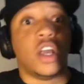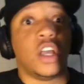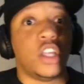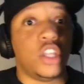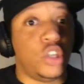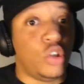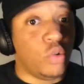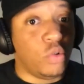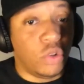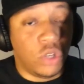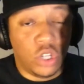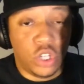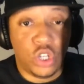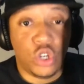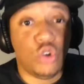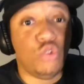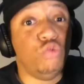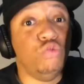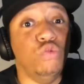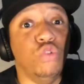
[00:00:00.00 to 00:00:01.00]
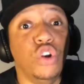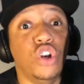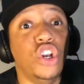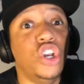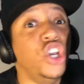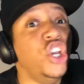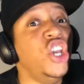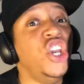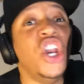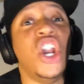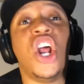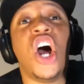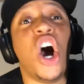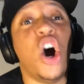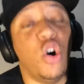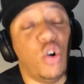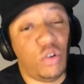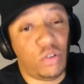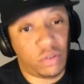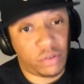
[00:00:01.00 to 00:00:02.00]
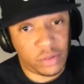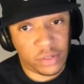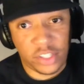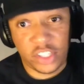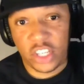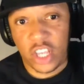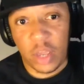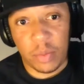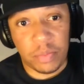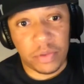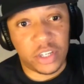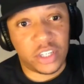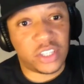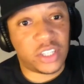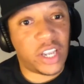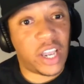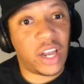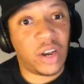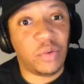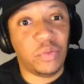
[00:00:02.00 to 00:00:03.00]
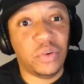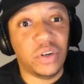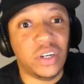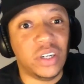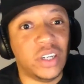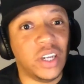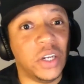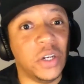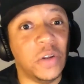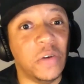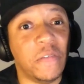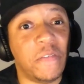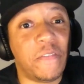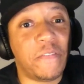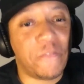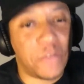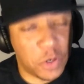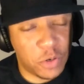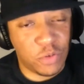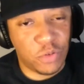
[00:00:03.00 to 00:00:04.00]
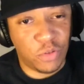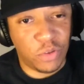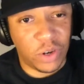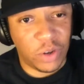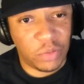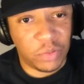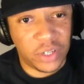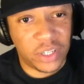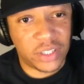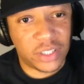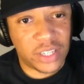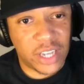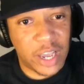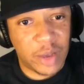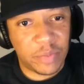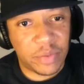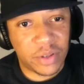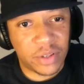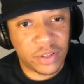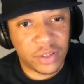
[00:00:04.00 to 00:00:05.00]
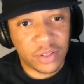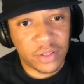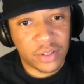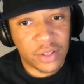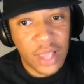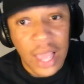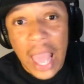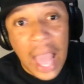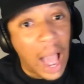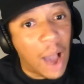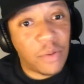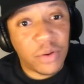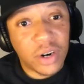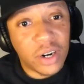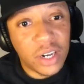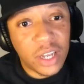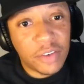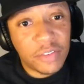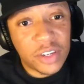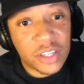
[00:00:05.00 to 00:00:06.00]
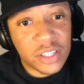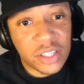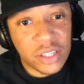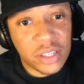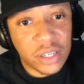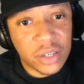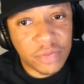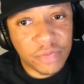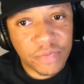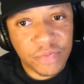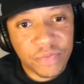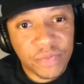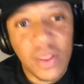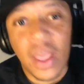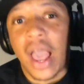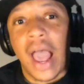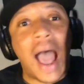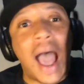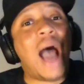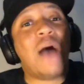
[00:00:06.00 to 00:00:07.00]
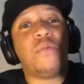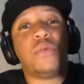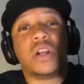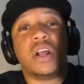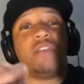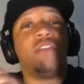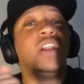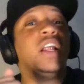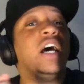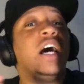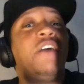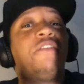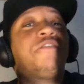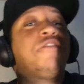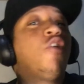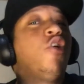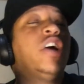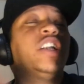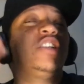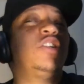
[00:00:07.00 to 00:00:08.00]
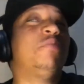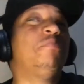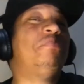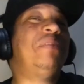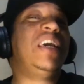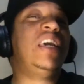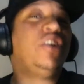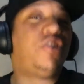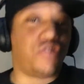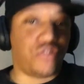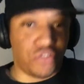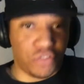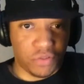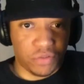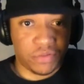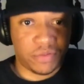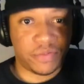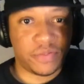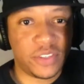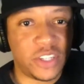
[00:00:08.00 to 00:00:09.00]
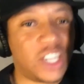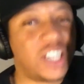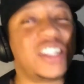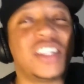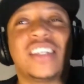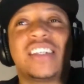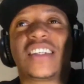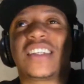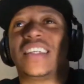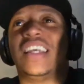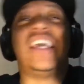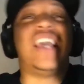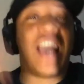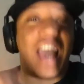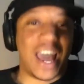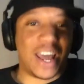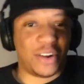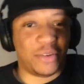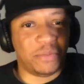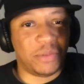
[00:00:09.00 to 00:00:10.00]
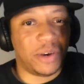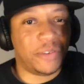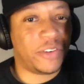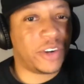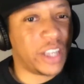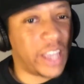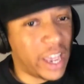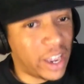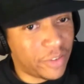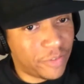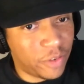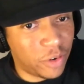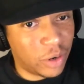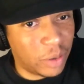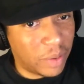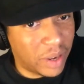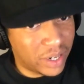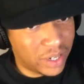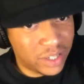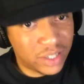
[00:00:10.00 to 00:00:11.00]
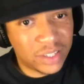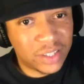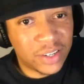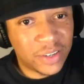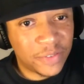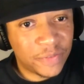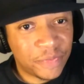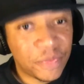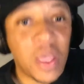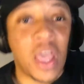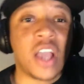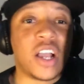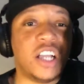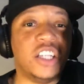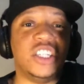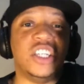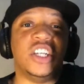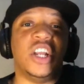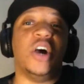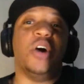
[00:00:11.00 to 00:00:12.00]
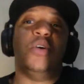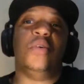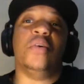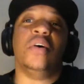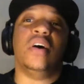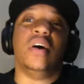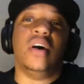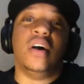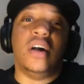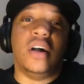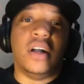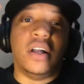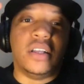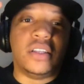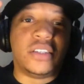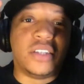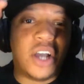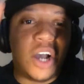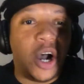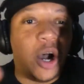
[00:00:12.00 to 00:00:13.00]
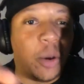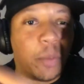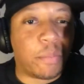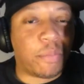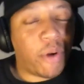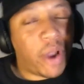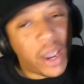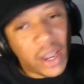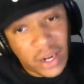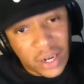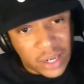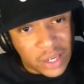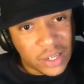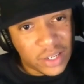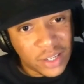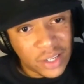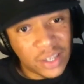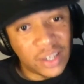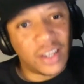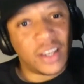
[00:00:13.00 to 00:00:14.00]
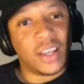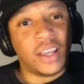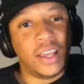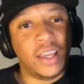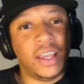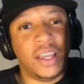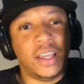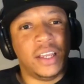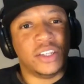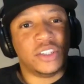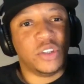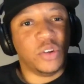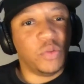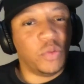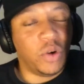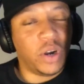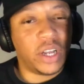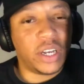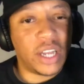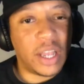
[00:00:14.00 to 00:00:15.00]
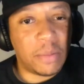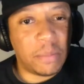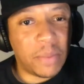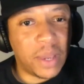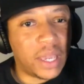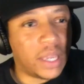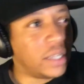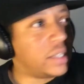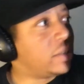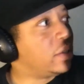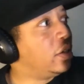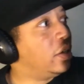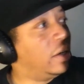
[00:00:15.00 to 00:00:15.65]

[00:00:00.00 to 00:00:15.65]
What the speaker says: you know Skip and Shannon would have done the fool on this topic. I would have loved to see it. I would have loved for it to be true, just to see how the motherfucker act a fool about this. Because, you know, Tom Brady is the one that makes